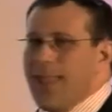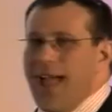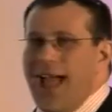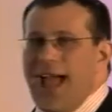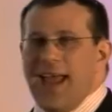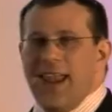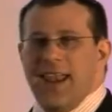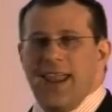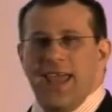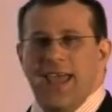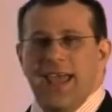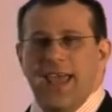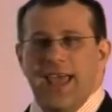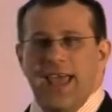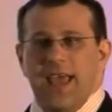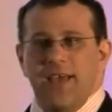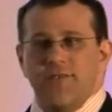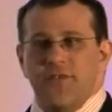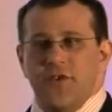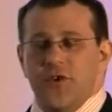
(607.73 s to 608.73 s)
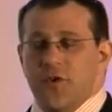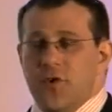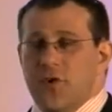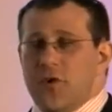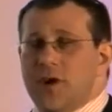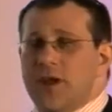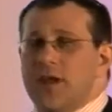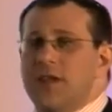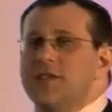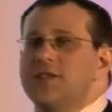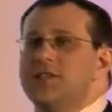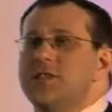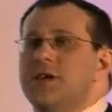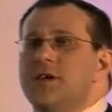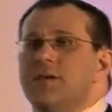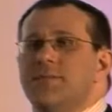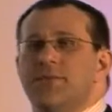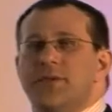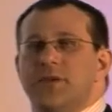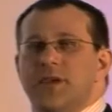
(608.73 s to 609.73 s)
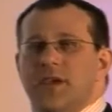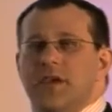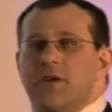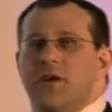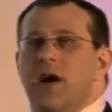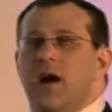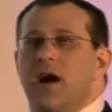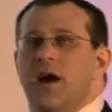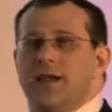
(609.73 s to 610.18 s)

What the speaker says: And if you're going to start putting your